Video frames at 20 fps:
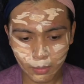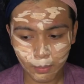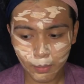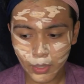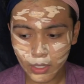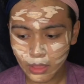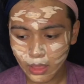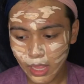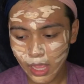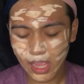
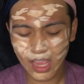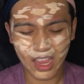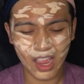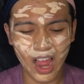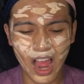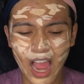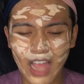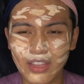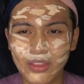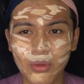But like
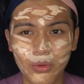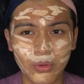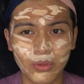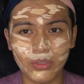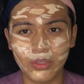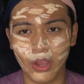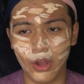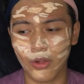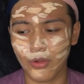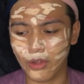I
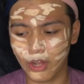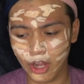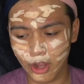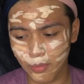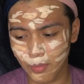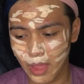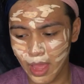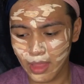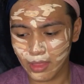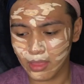don't
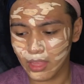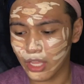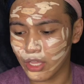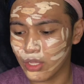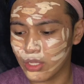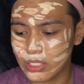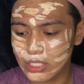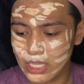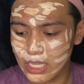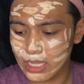recommend
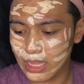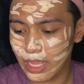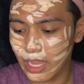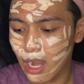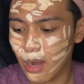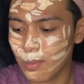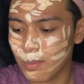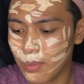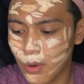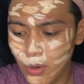using like
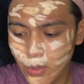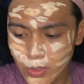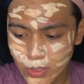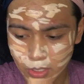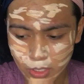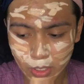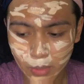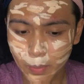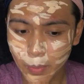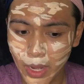a
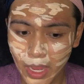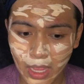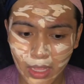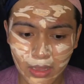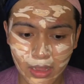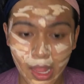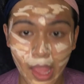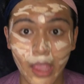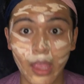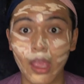poster
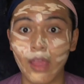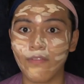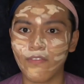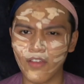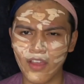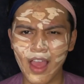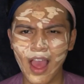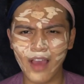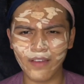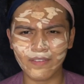paint. Like if
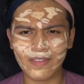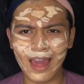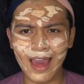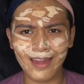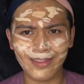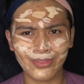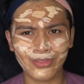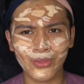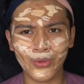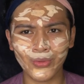you have
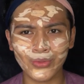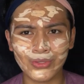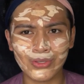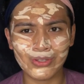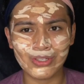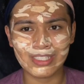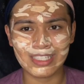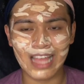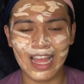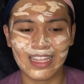that, don't
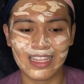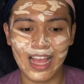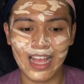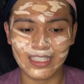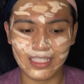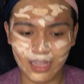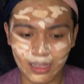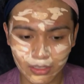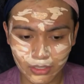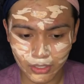use that
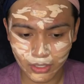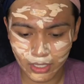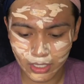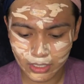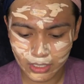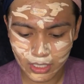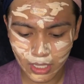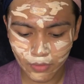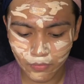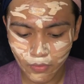as
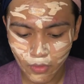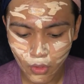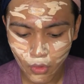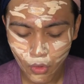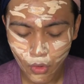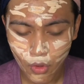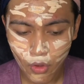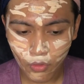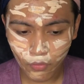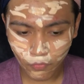alternative
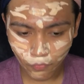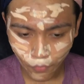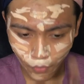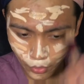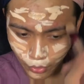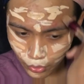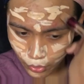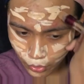for